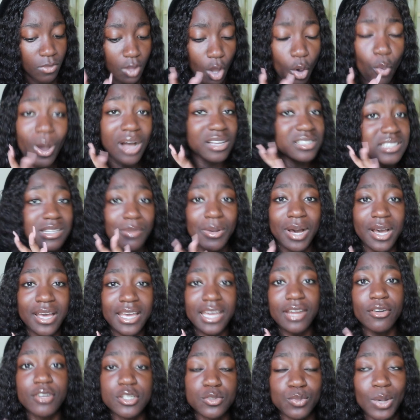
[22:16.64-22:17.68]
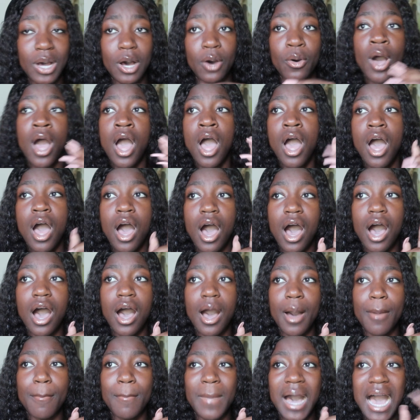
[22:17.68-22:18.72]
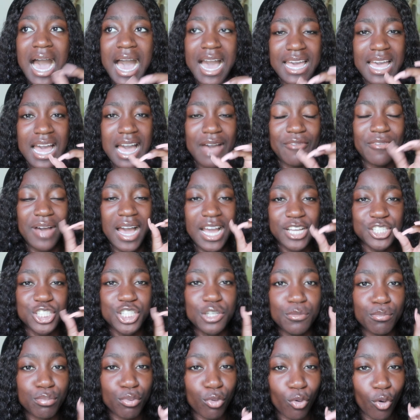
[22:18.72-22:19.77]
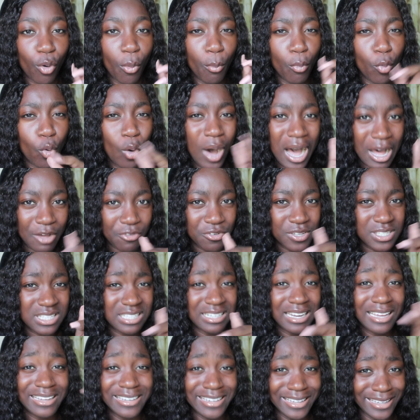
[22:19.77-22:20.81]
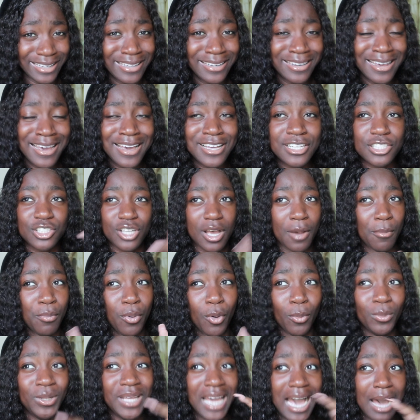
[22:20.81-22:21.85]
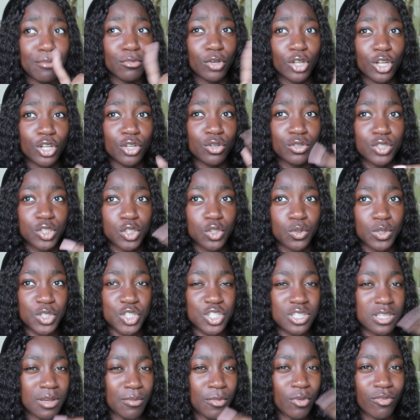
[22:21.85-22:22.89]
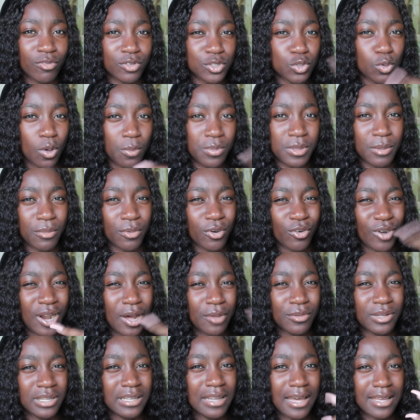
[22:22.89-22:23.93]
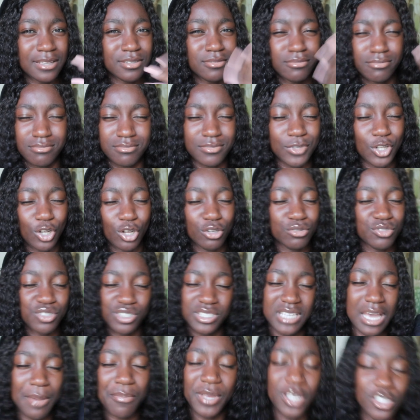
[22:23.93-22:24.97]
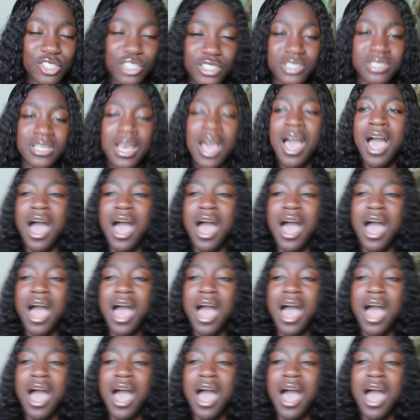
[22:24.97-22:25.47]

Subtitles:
whilst I'm out here as well. I have actually brought more outfits than I need, so I'm gonna swap them around and, like, you know, just get pictures,